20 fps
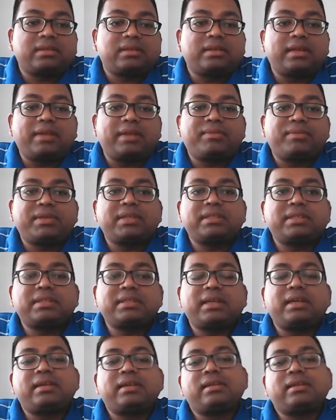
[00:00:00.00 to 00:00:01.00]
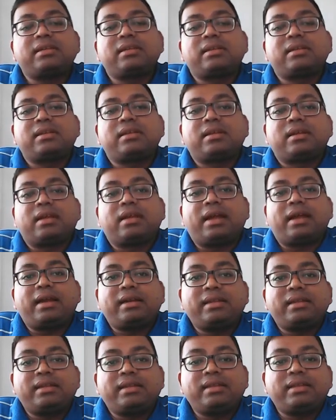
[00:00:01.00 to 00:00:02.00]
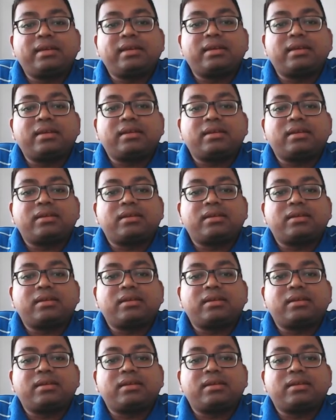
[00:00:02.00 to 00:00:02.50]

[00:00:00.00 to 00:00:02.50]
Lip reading: left hand side, and here